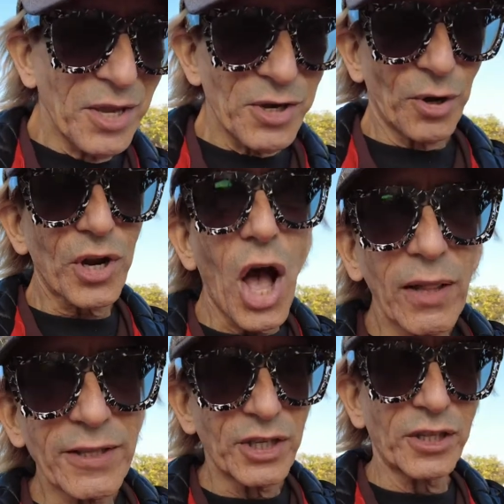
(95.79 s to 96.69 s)
your
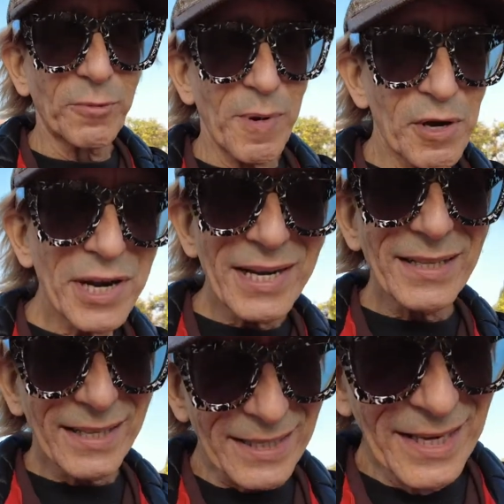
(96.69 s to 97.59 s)
college
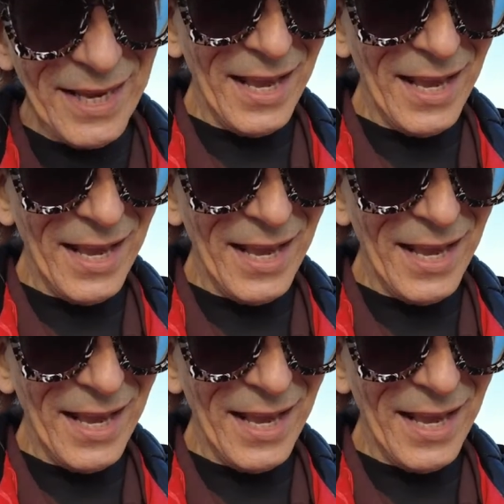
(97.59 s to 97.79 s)
experience,